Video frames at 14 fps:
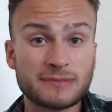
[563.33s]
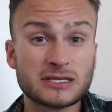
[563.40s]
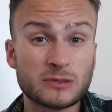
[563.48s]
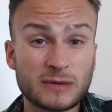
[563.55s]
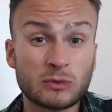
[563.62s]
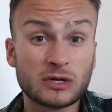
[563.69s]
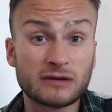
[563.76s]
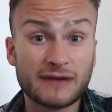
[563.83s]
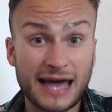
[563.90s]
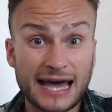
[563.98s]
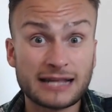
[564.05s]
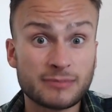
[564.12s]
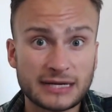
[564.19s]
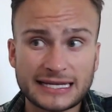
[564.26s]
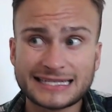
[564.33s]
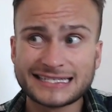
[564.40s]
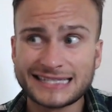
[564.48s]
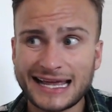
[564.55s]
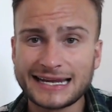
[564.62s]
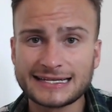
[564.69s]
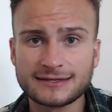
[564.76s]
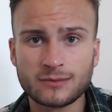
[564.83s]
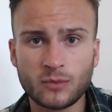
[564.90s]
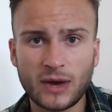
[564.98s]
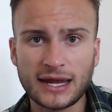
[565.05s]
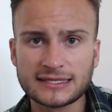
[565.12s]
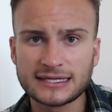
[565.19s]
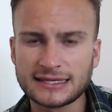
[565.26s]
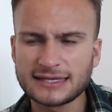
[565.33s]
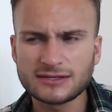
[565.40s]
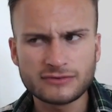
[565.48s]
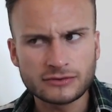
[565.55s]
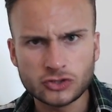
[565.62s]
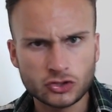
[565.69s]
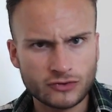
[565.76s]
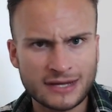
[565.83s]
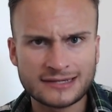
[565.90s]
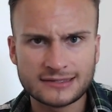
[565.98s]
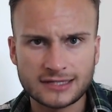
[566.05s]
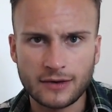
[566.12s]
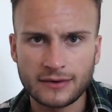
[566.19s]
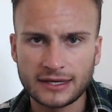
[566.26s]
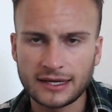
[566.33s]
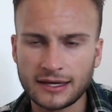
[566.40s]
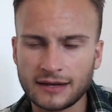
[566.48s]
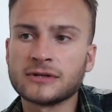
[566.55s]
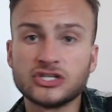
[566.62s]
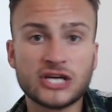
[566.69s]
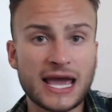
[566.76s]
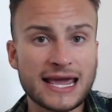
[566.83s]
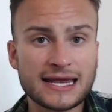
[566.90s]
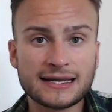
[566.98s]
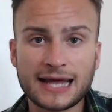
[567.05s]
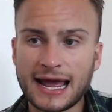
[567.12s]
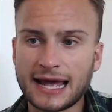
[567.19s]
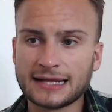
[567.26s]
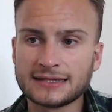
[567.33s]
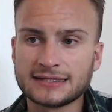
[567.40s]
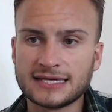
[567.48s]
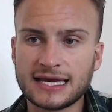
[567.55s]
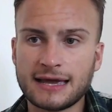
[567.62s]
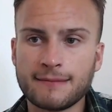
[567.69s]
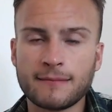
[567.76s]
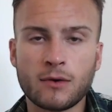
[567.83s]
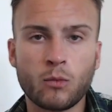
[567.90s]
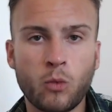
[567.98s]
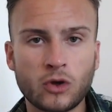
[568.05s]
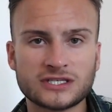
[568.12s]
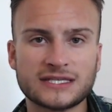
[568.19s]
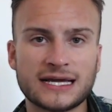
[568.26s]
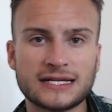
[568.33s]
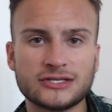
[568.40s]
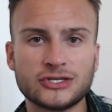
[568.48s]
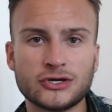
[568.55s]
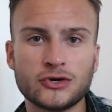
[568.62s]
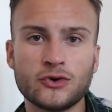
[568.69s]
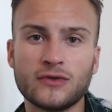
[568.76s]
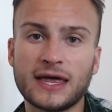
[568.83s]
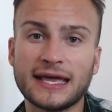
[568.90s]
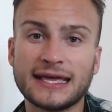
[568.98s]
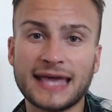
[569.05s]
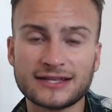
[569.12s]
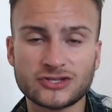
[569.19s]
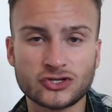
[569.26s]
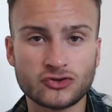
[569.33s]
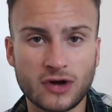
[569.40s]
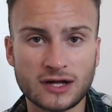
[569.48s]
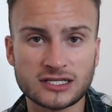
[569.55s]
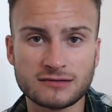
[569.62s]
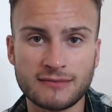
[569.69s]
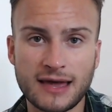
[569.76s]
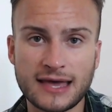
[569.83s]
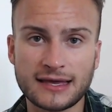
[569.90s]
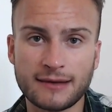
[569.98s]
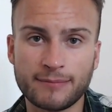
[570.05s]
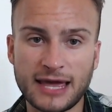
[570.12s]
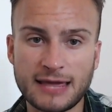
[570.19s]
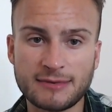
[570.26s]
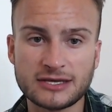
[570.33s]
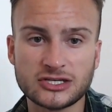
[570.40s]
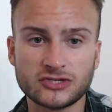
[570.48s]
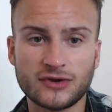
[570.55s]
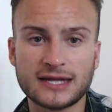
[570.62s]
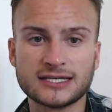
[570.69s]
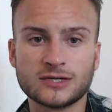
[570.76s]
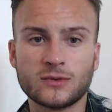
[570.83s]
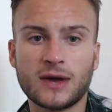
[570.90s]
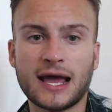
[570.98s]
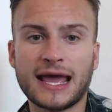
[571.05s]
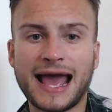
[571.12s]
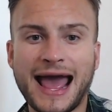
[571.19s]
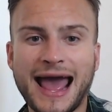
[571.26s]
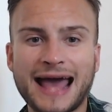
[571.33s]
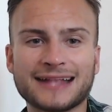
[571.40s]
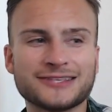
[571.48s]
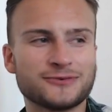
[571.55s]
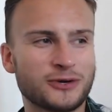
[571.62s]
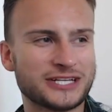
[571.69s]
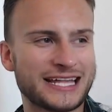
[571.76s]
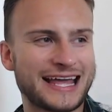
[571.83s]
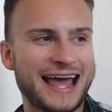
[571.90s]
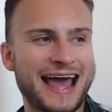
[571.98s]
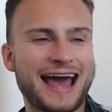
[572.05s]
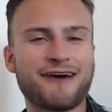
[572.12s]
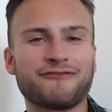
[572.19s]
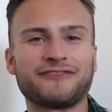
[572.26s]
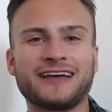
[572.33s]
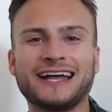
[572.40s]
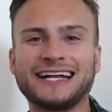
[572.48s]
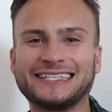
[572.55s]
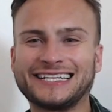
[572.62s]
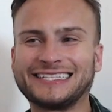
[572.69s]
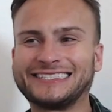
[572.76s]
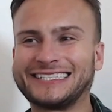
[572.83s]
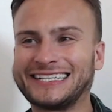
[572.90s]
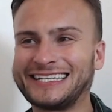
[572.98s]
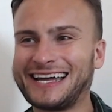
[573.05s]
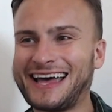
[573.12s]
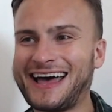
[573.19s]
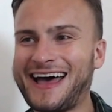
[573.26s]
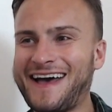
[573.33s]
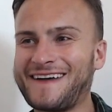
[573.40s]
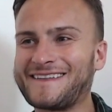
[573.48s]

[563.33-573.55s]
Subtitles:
to be one of Anne Boleyn's ladies in waiting. There's a real trend going here. Jane and him, what do? They get to trying to make babies straight away. And what do they have? Da-da-da-da!